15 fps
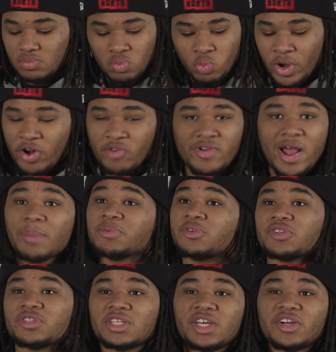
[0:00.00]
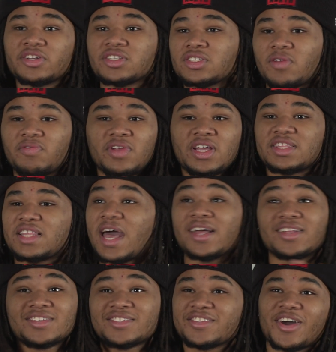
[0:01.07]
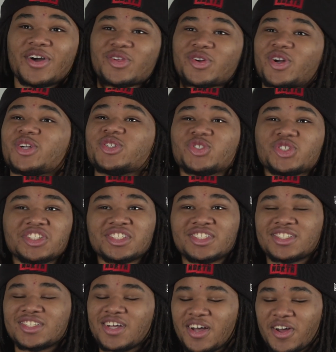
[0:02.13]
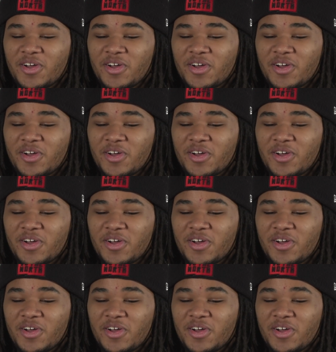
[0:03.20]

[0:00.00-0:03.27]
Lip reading: wear Raptors gear and stuff like that in other countries.